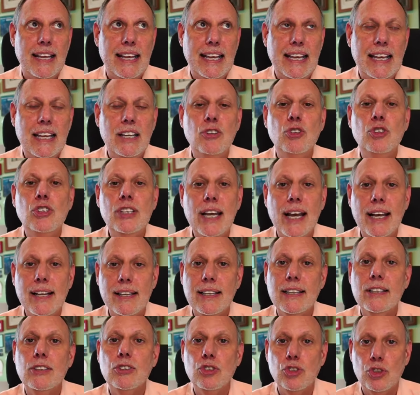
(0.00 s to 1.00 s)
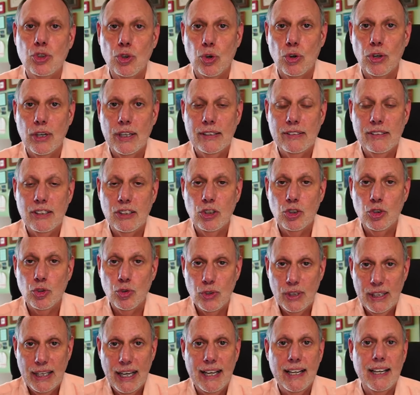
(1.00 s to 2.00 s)
in telling stories, in
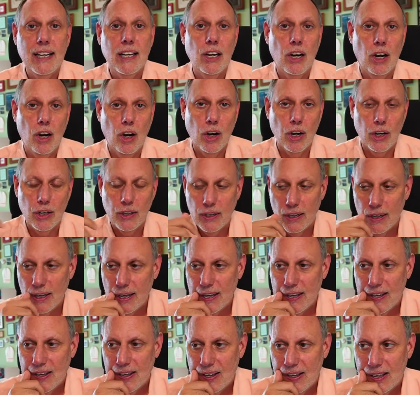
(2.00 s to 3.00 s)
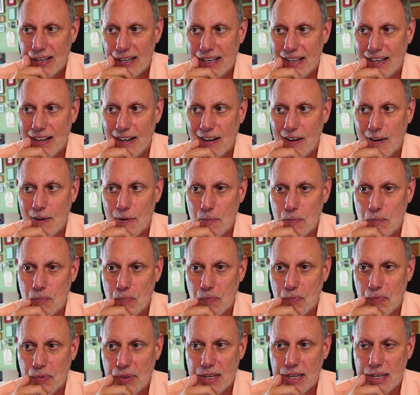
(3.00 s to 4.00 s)
creating art,
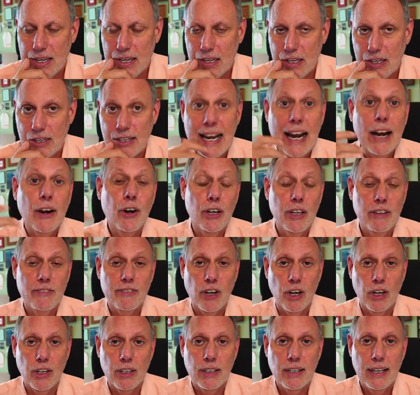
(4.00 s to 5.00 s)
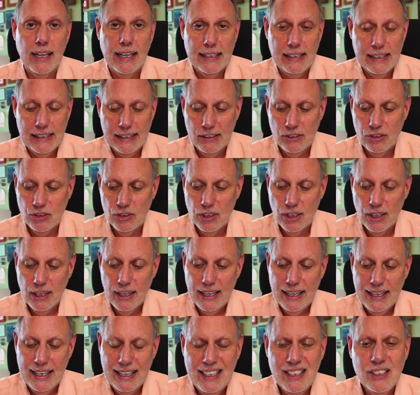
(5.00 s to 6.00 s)
um, narrative art at least,
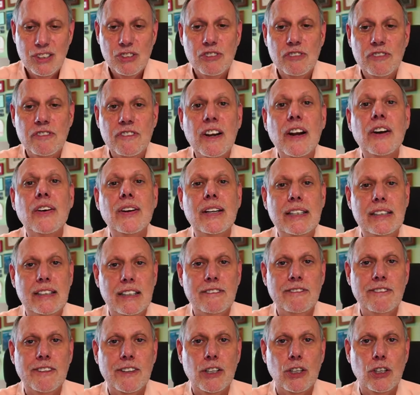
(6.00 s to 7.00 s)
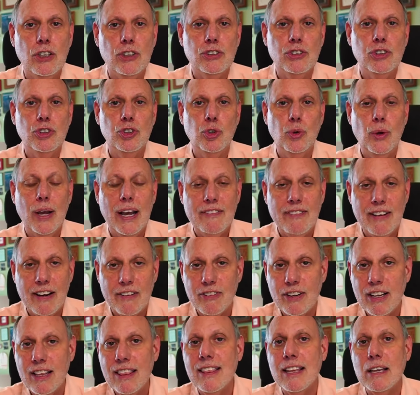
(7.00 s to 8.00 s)
it is very difficult to have
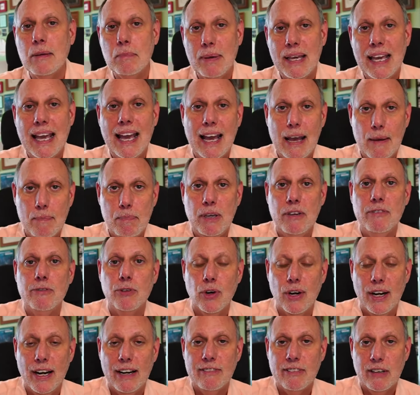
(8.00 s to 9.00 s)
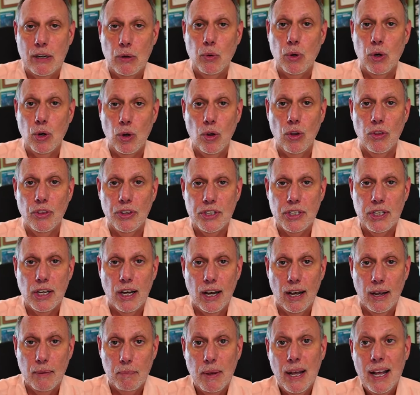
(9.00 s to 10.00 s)
everything be happy for everyone all the
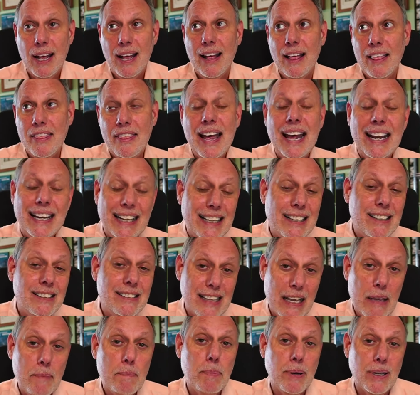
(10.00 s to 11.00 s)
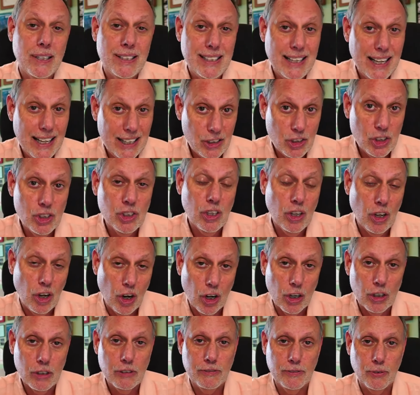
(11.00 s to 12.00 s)
time. That is a potential
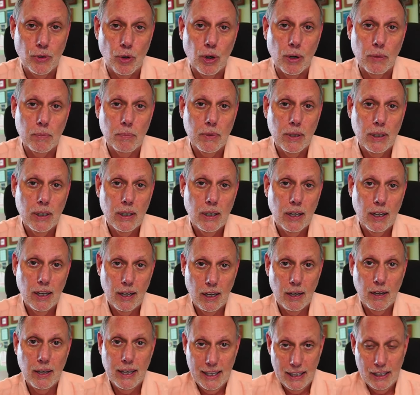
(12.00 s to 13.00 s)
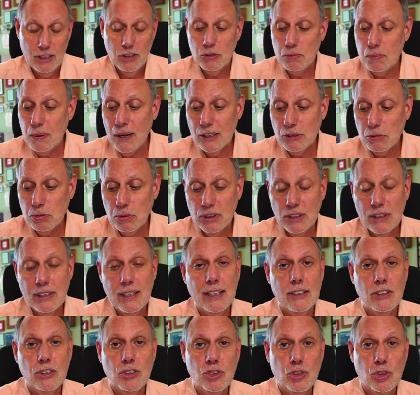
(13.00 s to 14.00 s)
art form. Uh, it is possible to
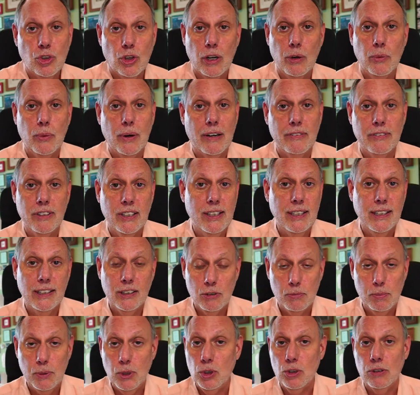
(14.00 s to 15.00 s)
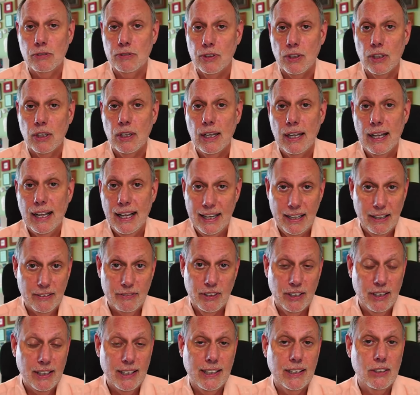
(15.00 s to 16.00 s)
tell a story where everything is beautiful and
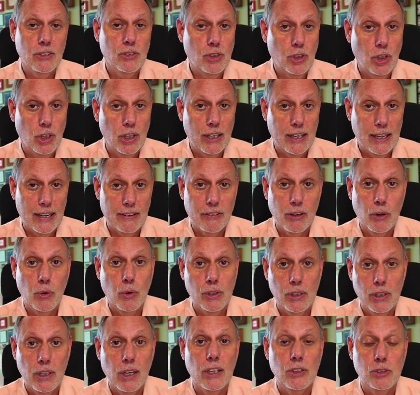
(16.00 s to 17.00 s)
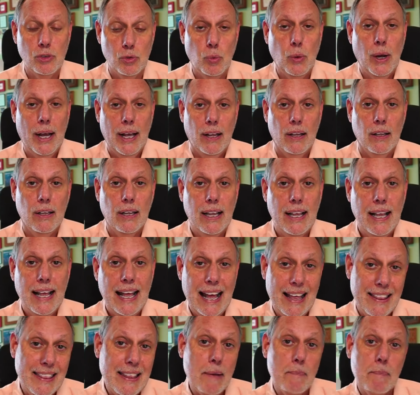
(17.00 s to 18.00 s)
everything is good and everyone does well.
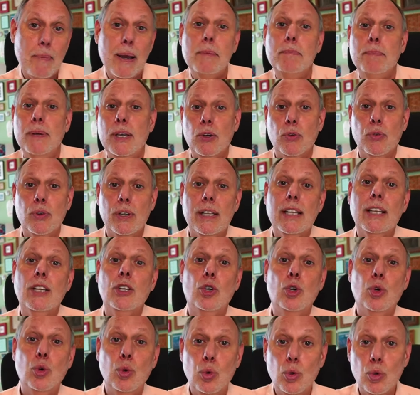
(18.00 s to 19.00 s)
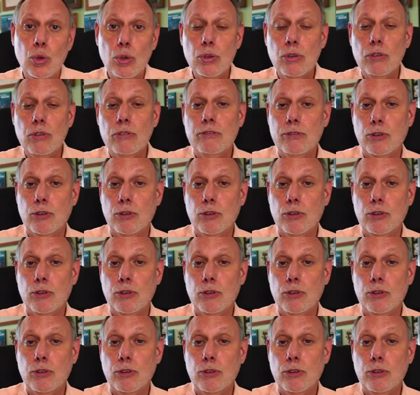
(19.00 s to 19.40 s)
And that might be a really cool